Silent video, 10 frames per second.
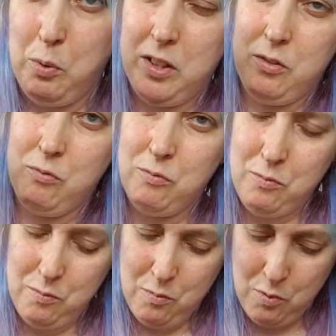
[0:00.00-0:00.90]

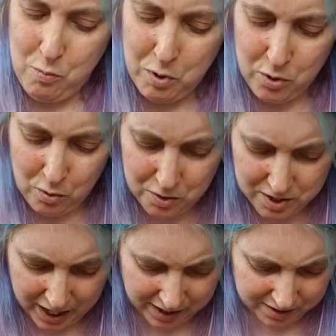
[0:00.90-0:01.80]
with All
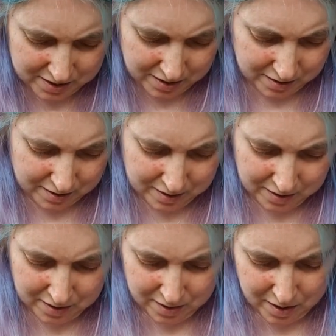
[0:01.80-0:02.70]
Saints,
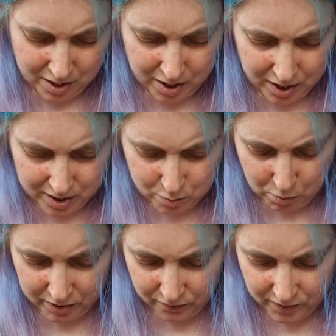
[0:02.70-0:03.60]
it's
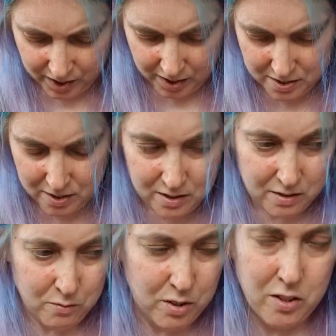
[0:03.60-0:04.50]
one of these,
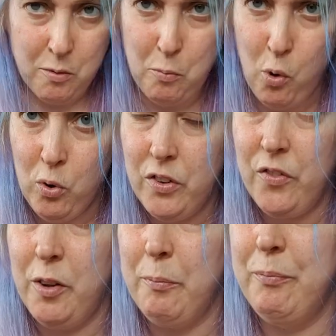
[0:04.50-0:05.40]
you know, all of
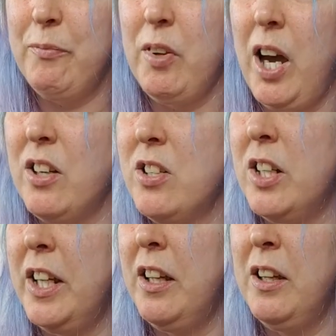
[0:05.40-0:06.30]
them
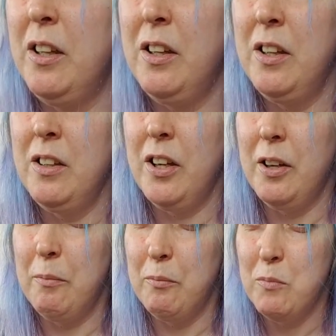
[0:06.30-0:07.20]
actually,
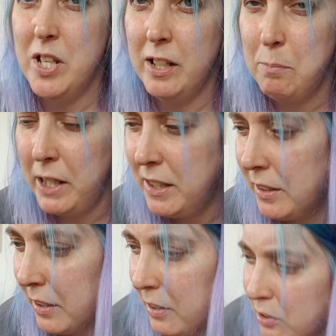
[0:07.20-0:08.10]
Ted
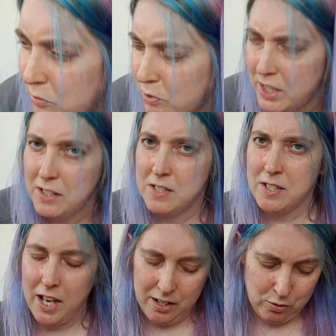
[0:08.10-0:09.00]
Baker, Reese
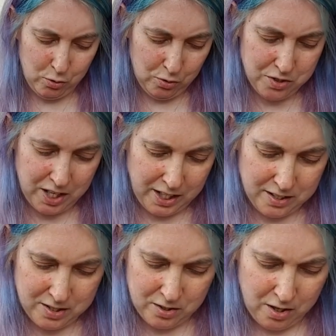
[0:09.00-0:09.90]
and All
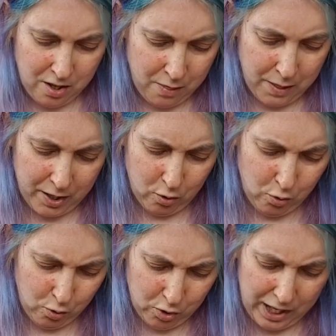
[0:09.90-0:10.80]
Saints, they
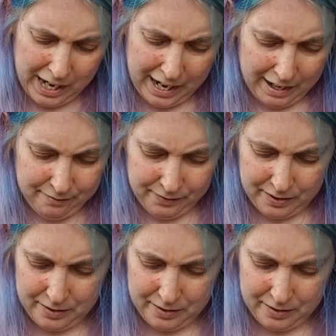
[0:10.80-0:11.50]
all have